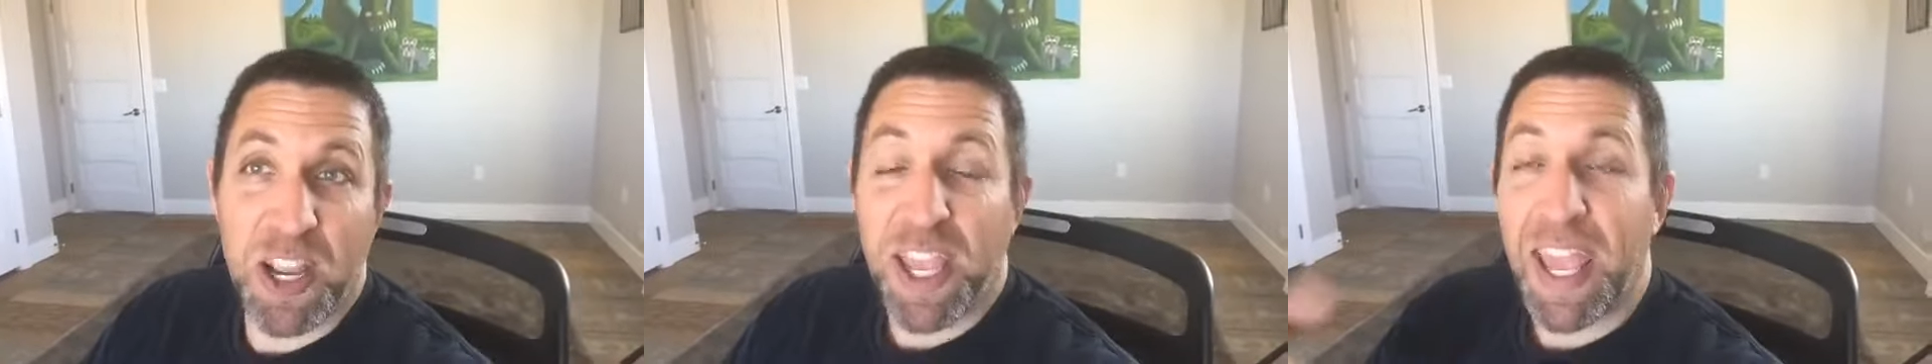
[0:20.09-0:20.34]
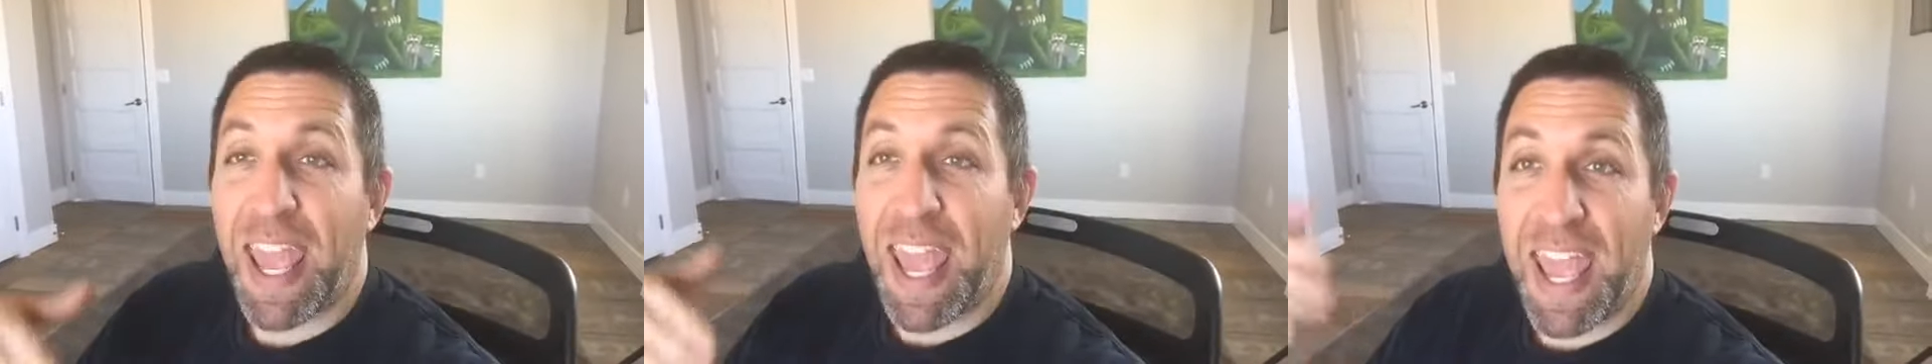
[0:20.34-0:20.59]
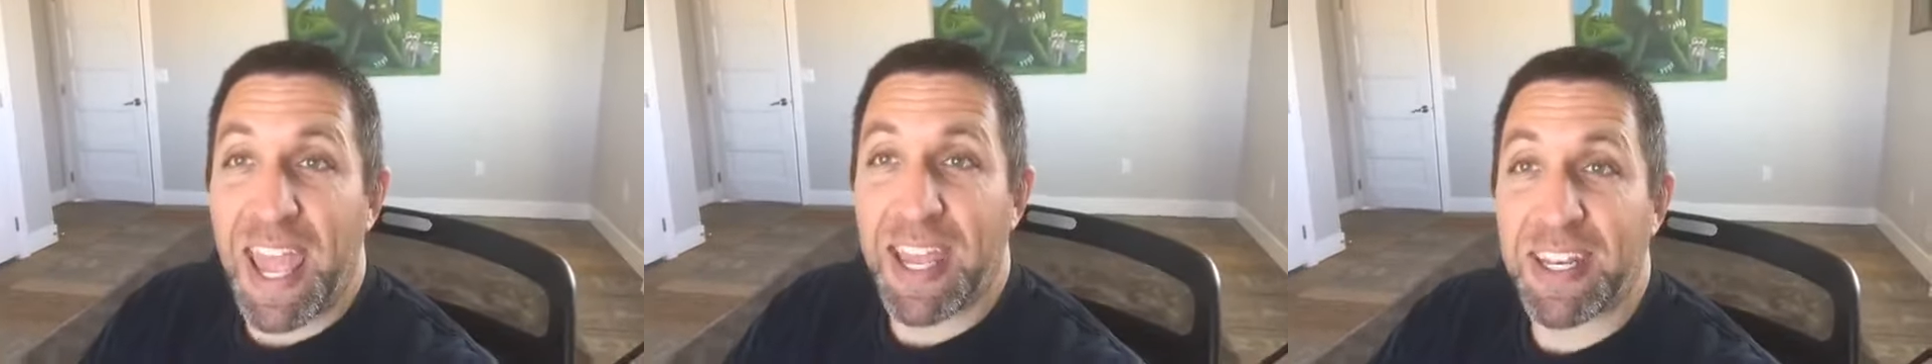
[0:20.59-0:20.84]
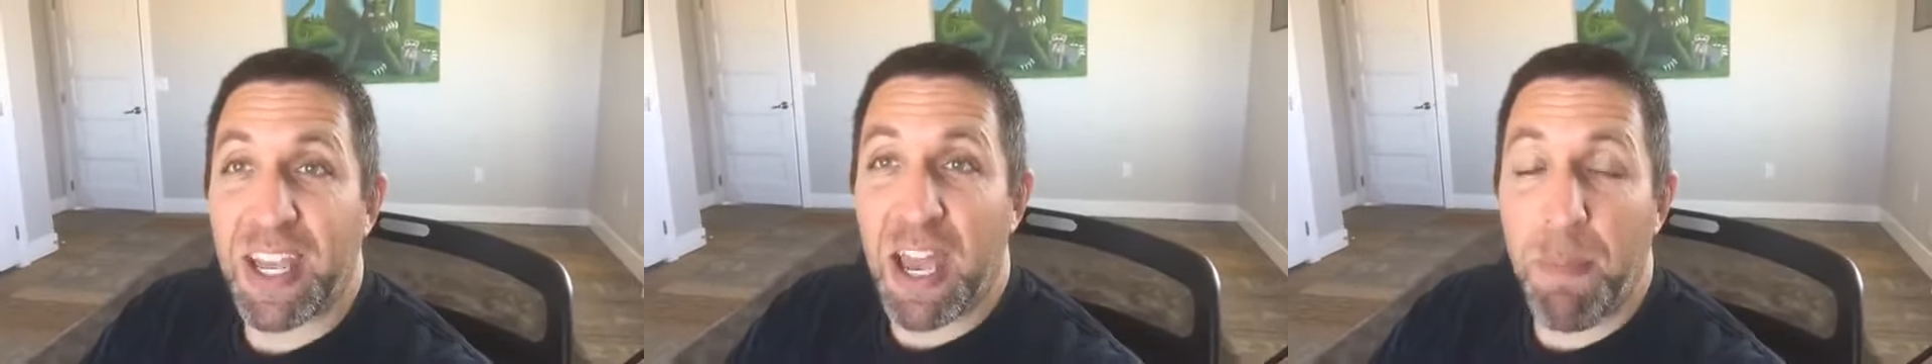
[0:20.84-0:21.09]
and
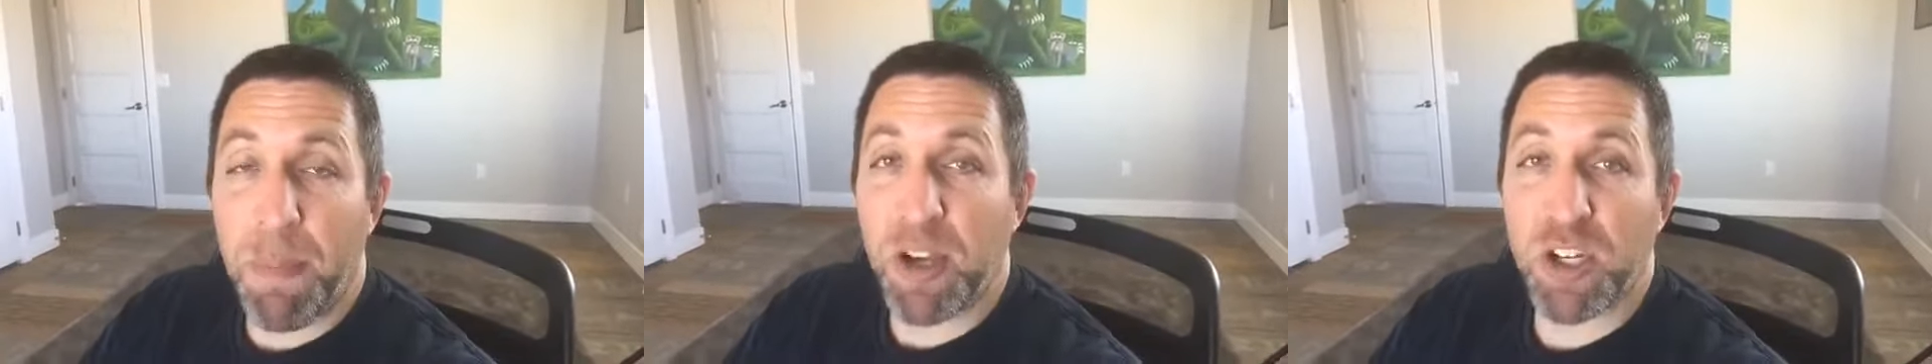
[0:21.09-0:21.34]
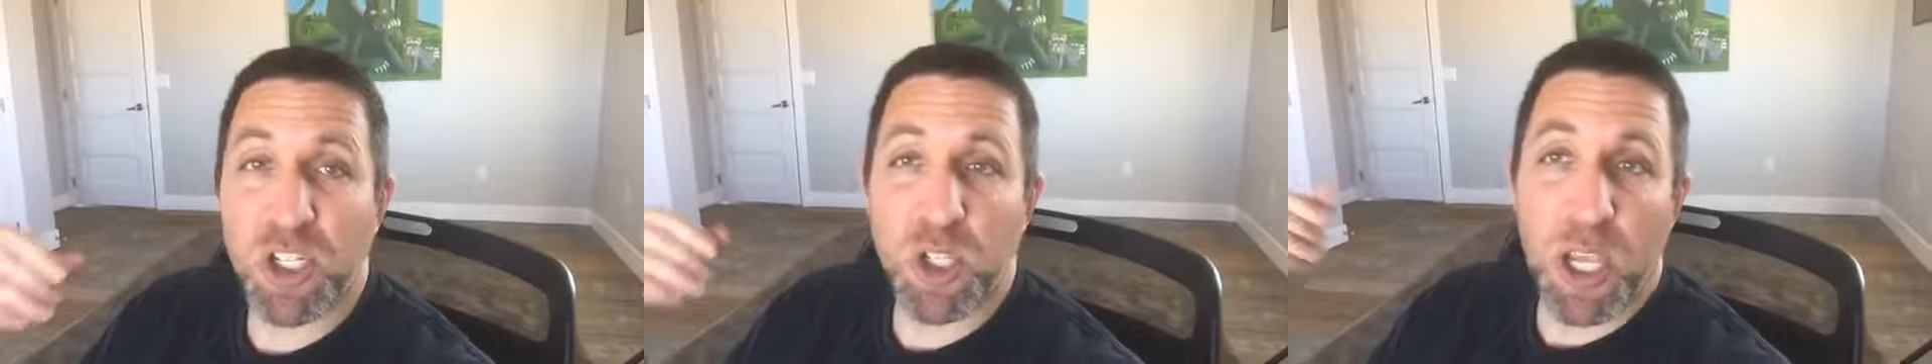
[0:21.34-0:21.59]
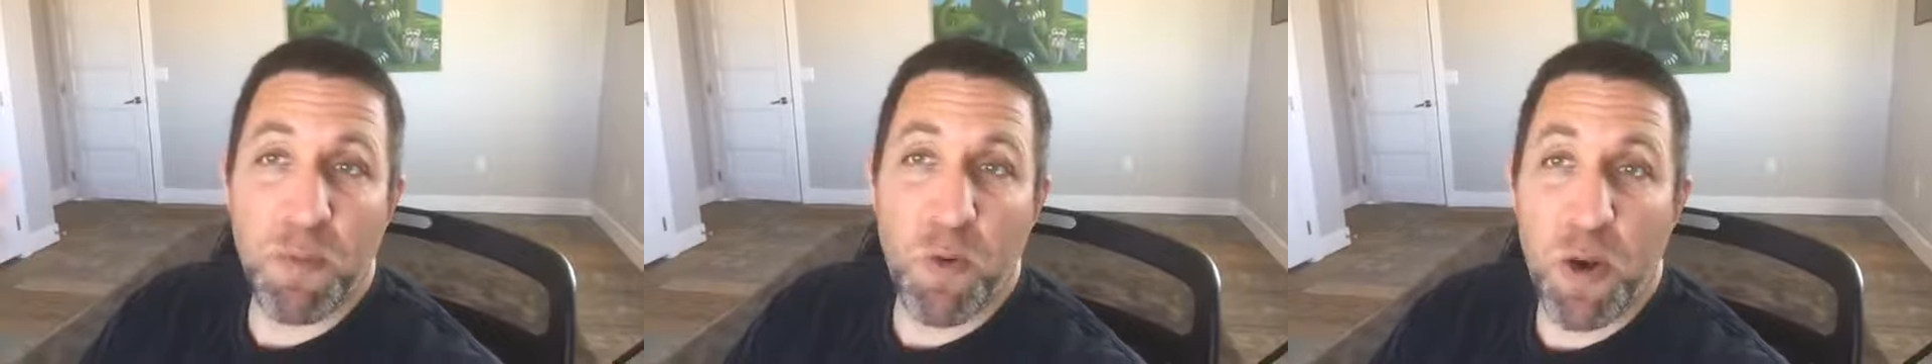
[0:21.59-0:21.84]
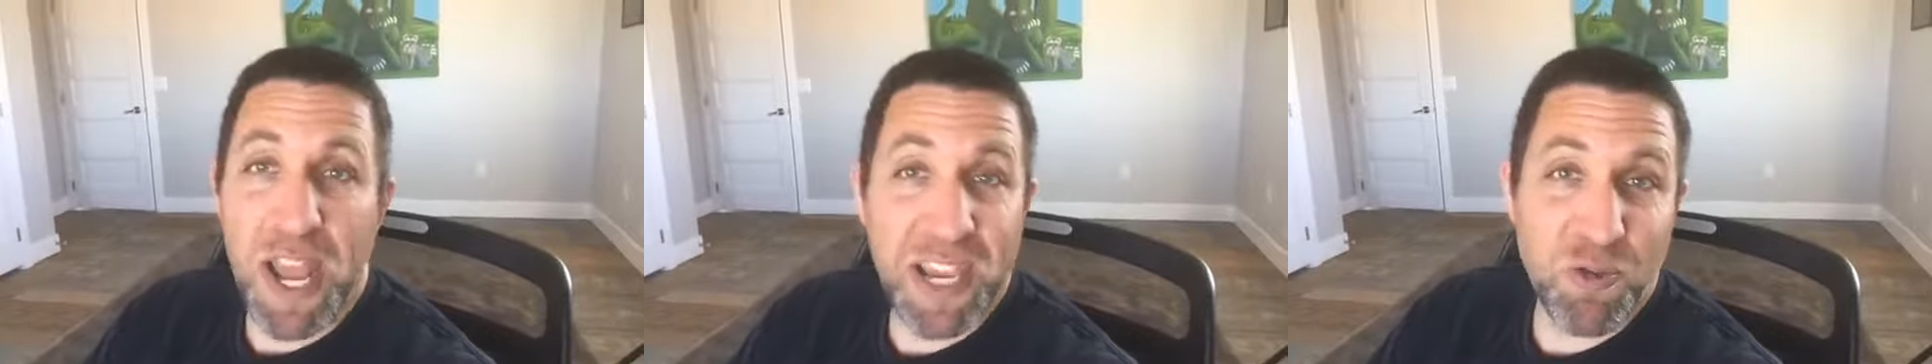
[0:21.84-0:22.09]
maybe you're just looking for an
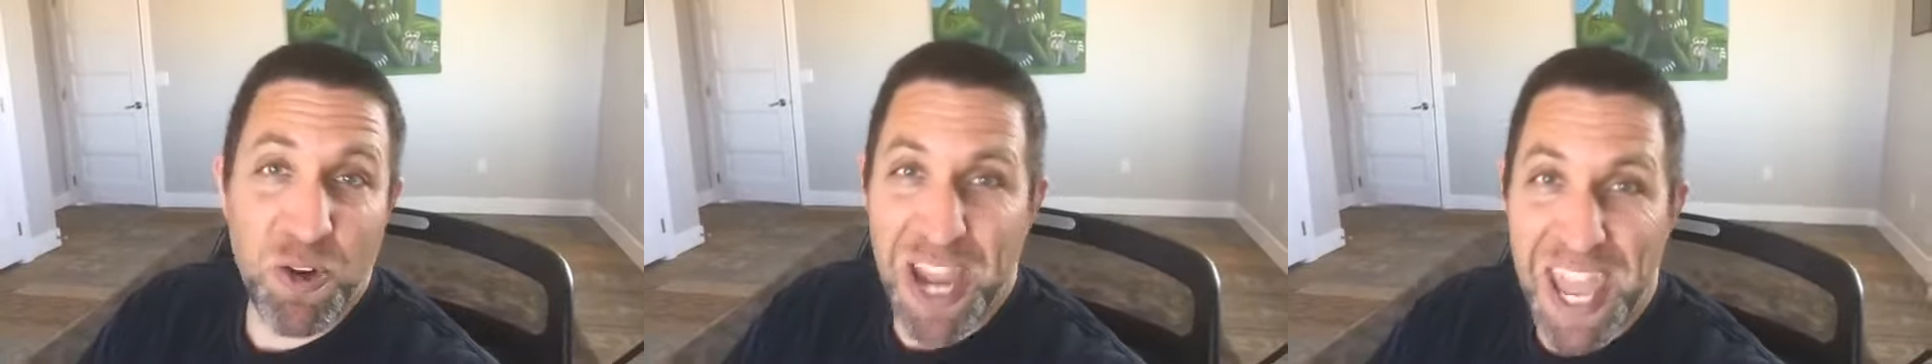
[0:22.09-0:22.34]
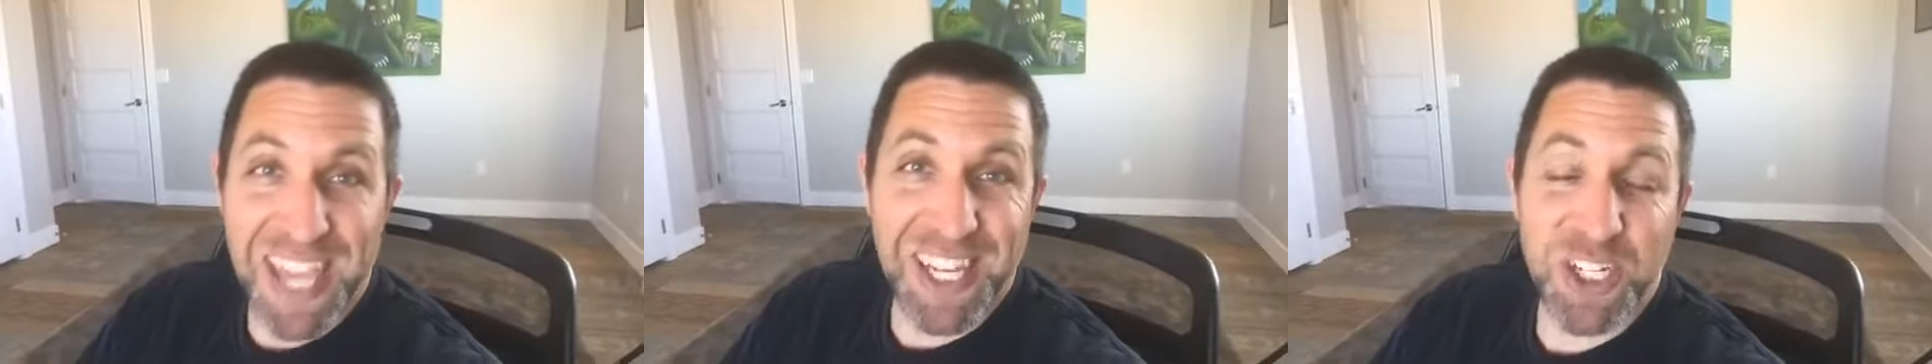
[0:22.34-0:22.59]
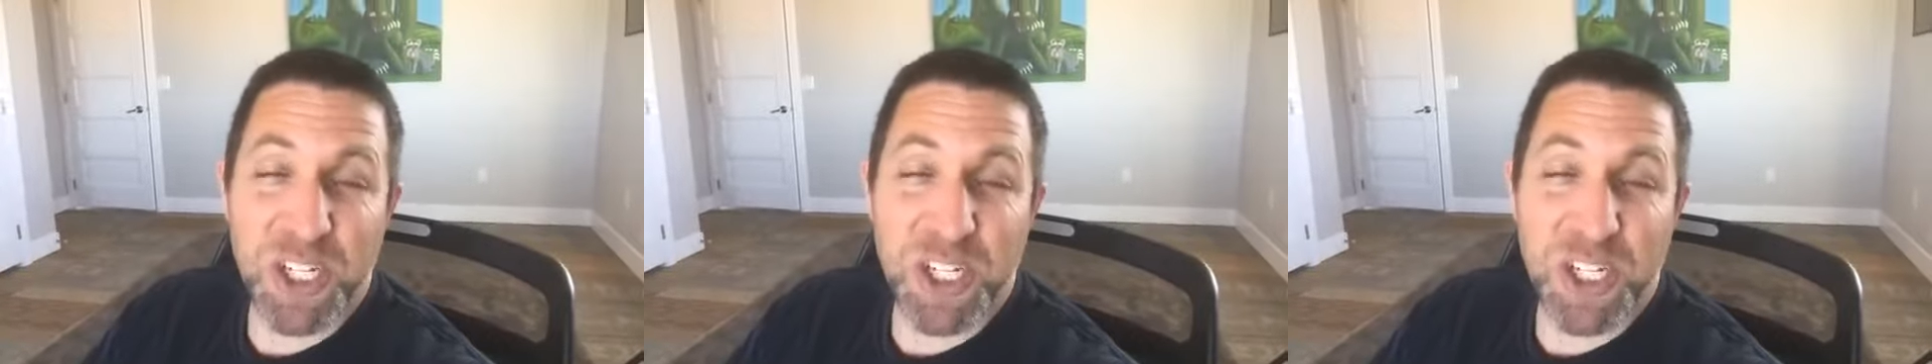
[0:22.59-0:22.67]
extra edge.